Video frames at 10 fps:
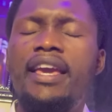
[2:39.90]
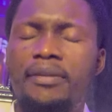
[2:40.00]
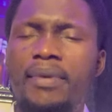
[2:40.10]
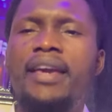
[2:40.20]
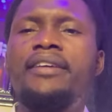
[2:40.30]

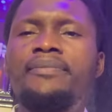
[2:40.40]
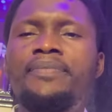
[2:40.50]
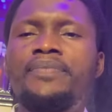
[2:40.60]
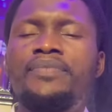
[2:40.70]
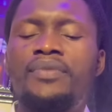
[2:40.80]
Amen.
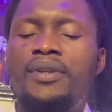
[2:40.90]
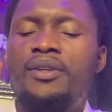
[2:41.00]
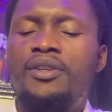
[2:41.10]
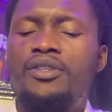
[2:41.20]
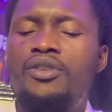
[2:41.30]

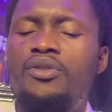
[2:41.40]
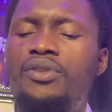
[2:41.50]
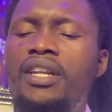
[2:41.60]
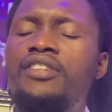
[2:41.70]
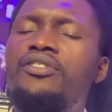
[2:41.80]
So
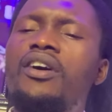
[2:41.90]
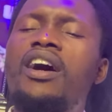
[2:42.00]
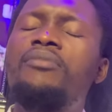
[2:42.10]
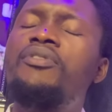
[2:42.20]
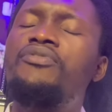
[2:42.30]
release your
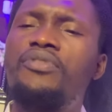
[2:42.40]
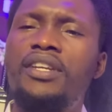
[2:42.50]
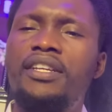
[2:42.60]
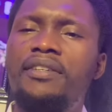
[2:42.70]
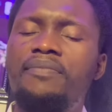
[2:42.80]
heart, be
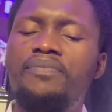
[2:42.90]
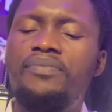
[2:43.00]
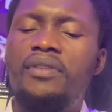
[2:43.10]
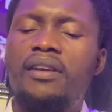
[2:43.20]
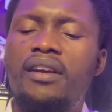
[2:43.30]
free.
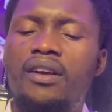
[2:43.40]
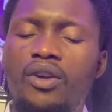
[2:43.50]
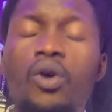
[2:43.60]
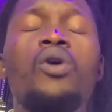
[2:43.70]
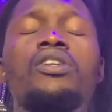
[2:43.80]

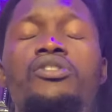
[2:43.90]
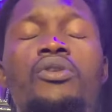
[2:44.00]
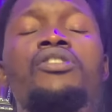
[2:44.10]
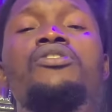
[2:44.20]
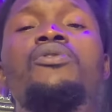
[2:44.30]
God is
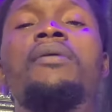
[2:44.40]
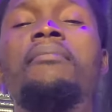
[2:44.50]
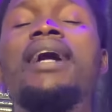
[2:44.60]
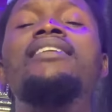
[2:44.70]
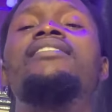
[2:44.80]
going to do a
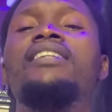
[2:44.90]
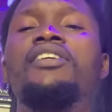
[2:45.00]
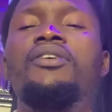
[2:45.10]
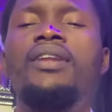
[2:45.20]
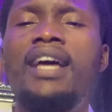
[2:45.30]
mighty
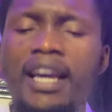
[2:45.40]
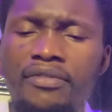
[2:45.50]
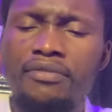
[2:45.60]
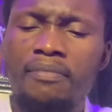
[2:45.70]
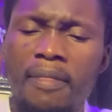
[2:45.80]
thing in your
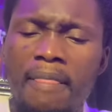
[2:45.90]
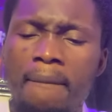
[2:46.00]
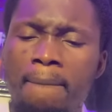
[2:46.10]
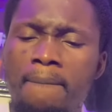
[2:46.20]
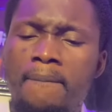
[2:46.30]
life.
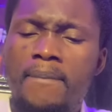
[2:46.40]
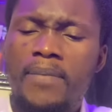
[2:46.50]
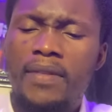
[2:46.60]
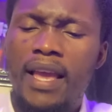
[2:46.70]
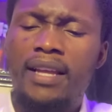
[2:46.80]

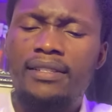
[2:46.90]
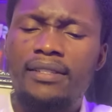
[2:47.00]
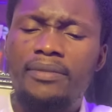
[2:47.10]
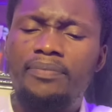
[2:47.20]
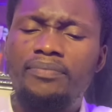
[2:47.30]

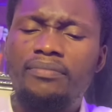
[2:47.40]
Yes.